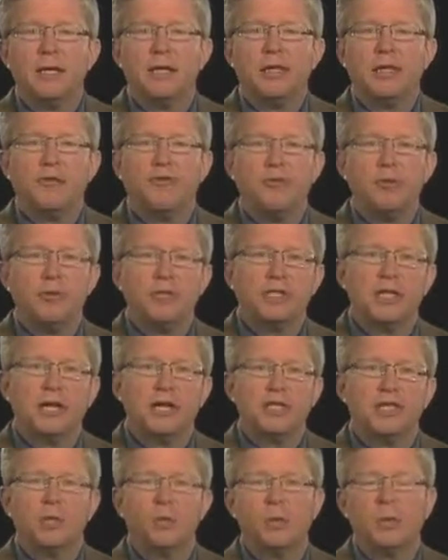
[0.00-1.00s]
The fourth
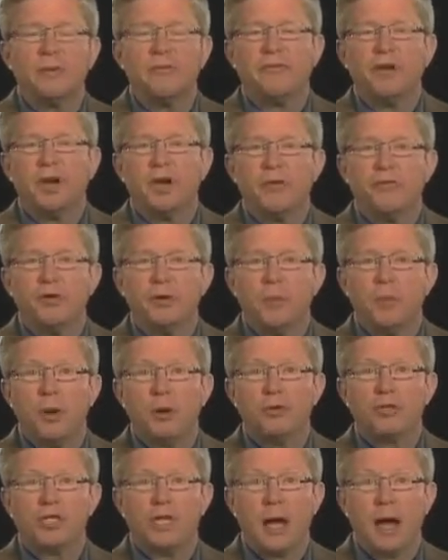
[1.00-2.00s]
section will involve your
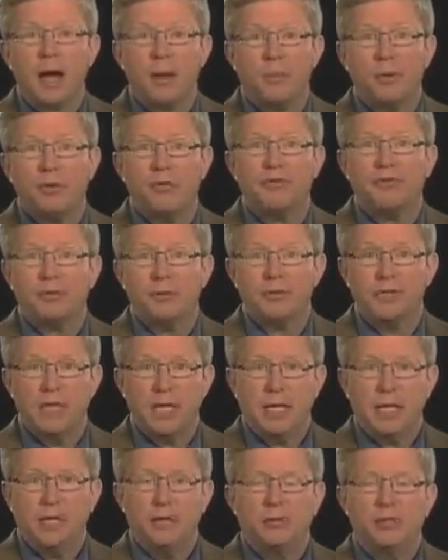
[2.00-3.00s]
post-operative
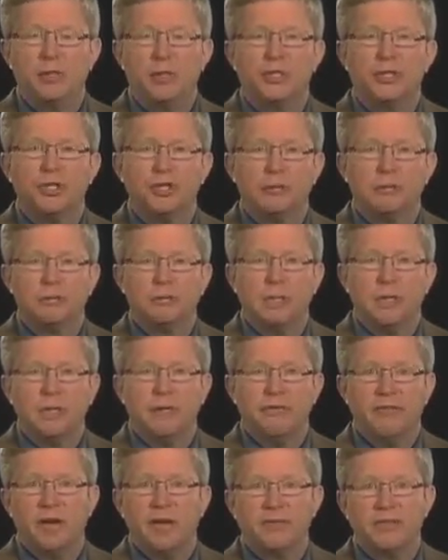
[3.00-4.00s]
routine, which
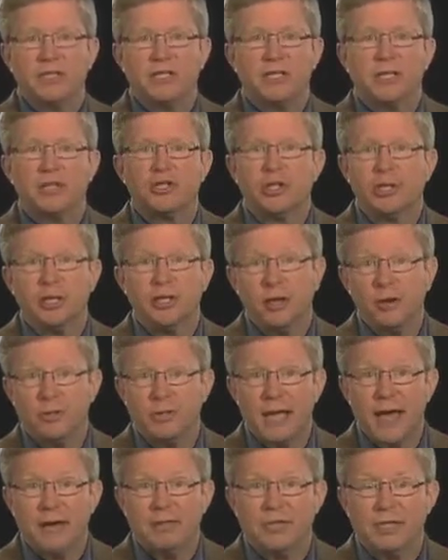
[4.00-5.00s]
involves essentially no
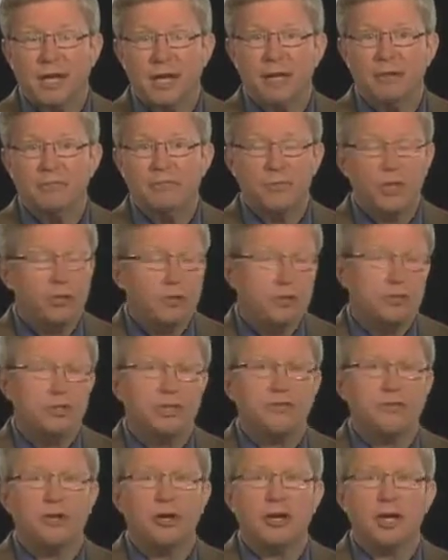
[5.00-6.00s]
downtime, no
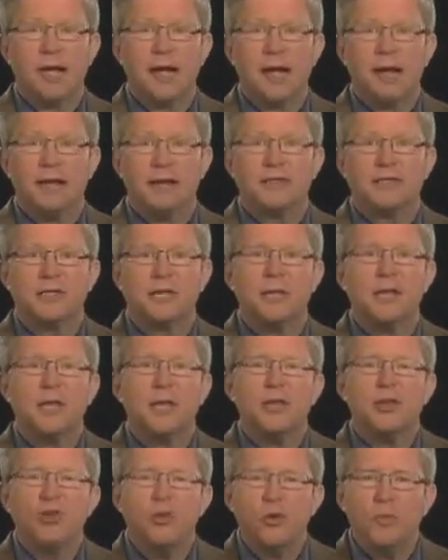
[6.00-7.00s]
use of narcotics.
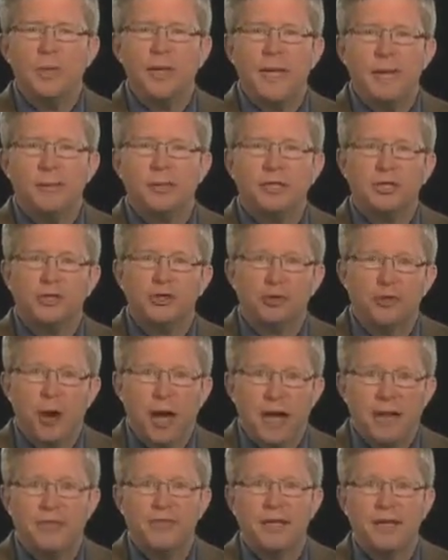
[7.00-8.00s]
You'll be able to
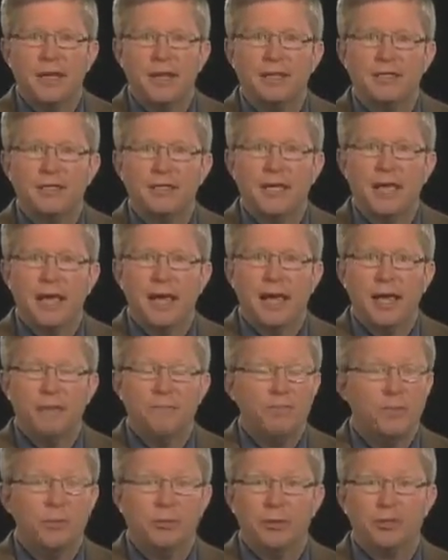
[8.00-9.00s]
drive the next day,
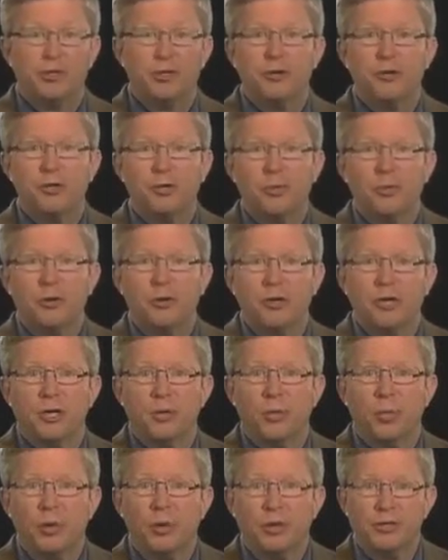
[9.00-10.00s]
return to work
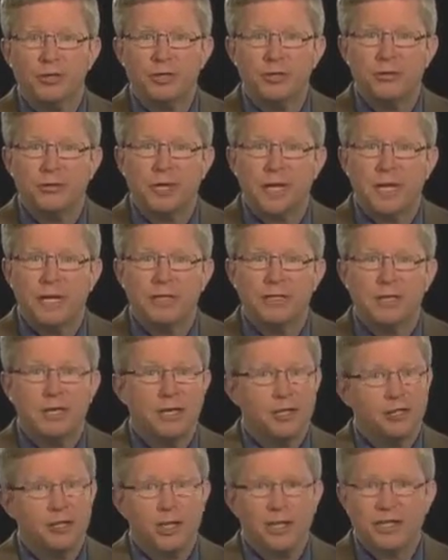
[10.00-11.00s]
in 1 or 2 days,
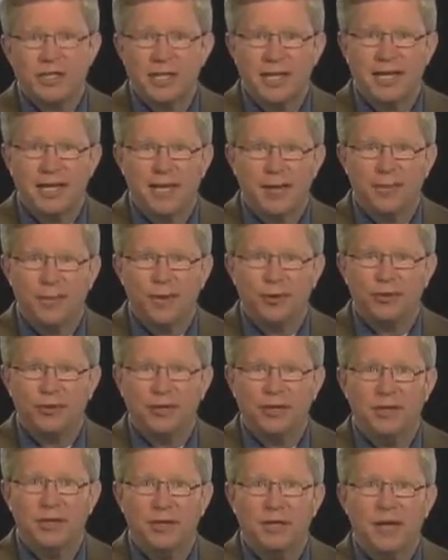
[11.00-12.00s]
just taking
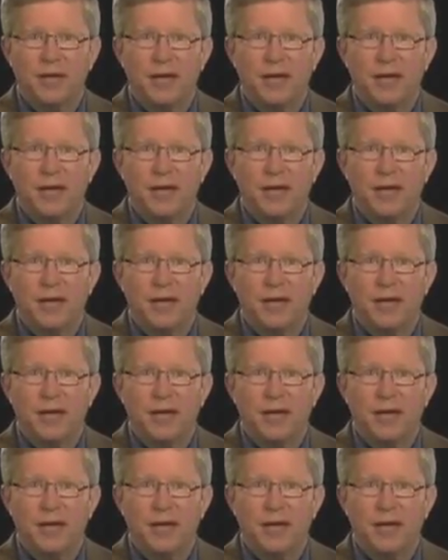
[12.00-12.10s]
Motrin.